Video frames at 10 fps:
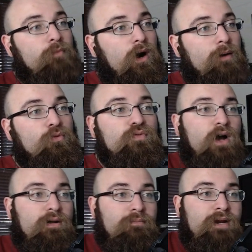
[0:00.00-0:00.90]
All right, moving
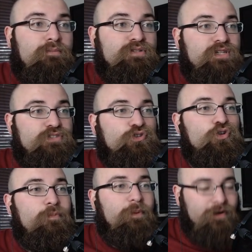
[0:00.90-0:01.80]
on. My number six,
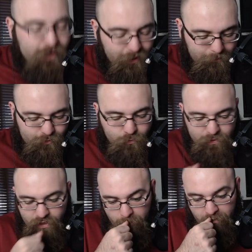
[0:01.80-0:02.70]
Cooper Kupp,
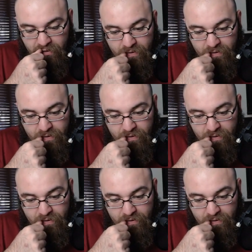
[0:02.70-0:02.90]
Koopy Kupp.